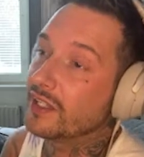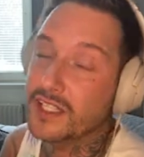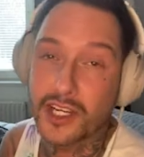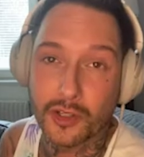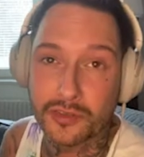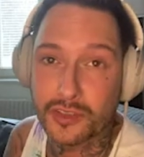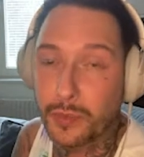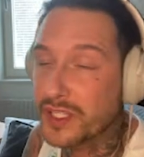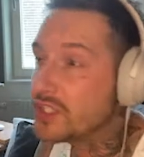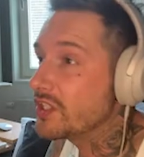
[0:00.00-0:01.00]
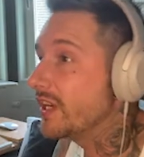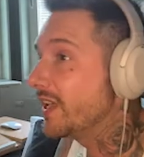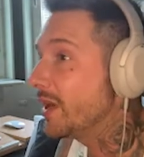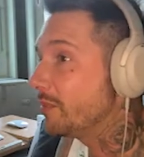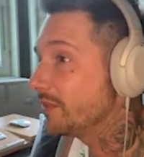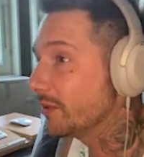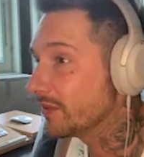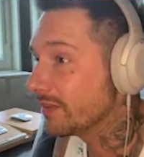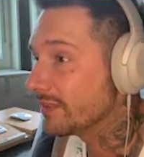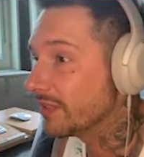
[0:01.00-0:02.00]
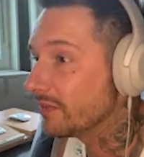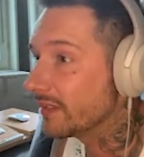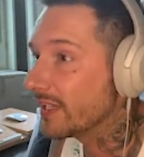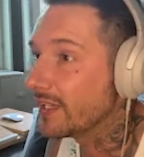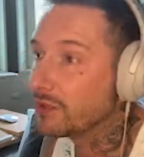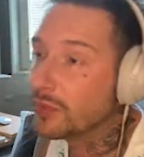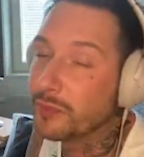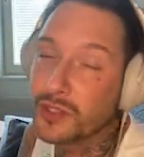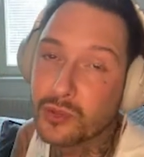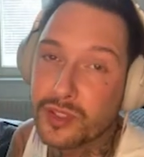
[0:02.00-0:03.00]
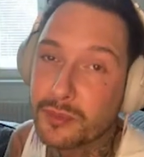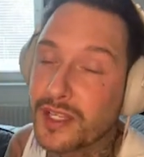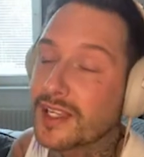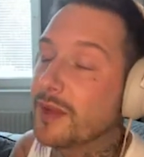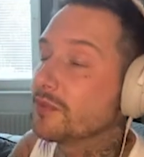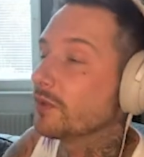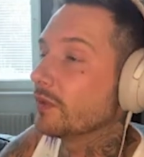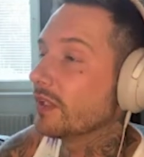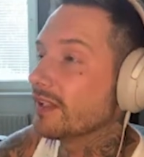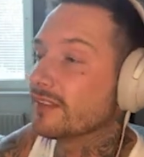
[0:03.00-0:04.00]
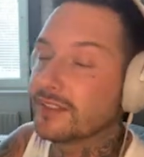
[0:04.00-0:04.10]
a year of Twitch episodes and stuff like that, it will be cool to make an episode like this